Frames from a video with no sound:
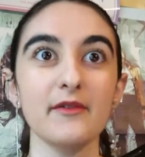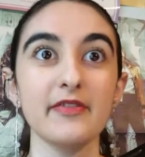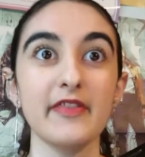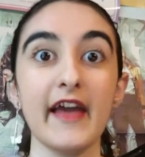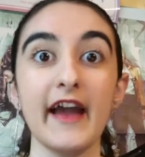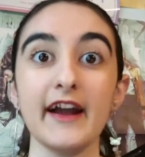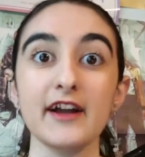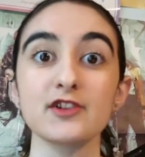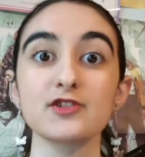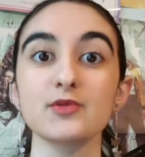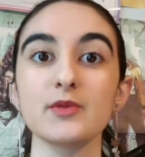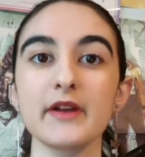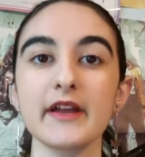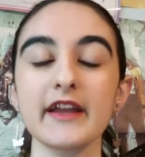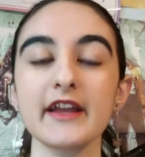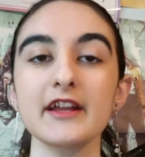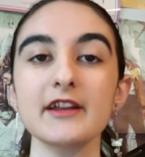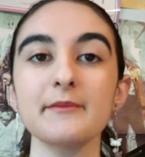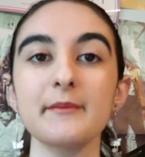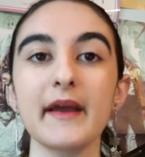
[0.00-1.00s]
the actual
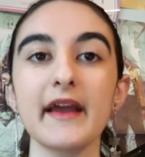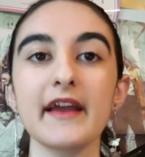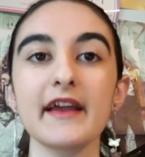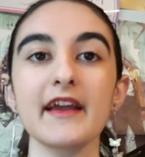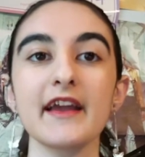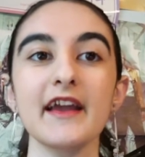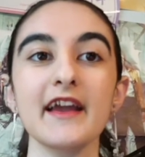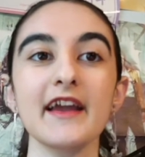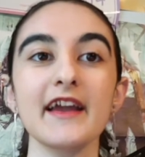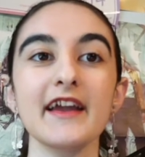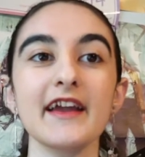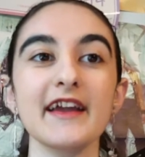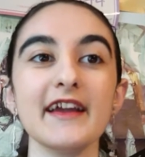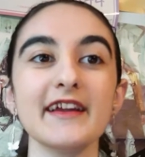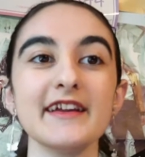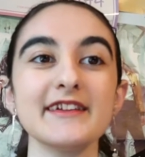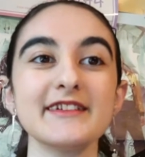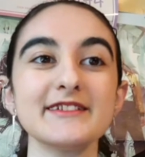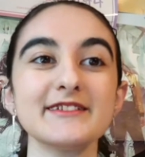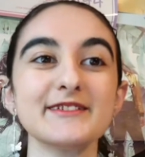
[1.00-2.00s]
anime
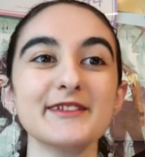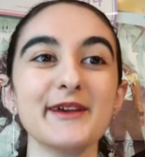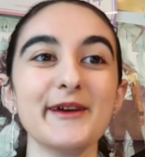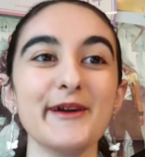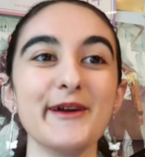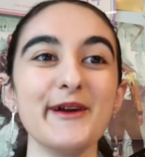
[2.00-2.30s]
is